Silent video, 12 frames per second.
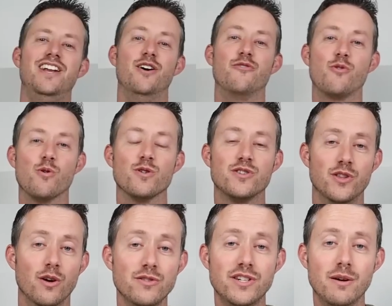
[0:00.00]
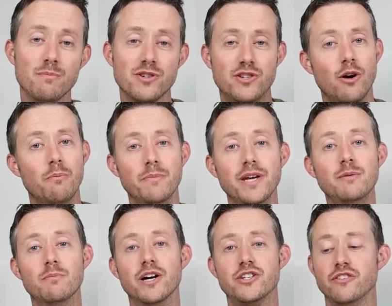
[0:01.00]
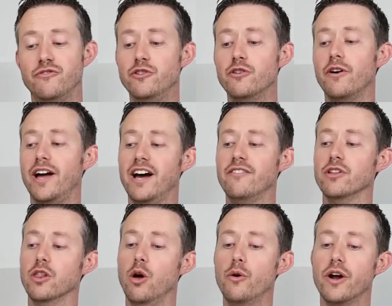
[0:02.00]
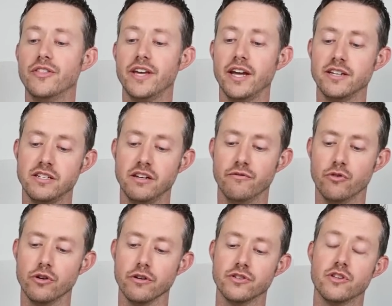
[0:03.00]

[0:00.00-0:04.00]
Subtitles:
Now, of course, those numbers don't mean much if you don't have a load on the AC inverter.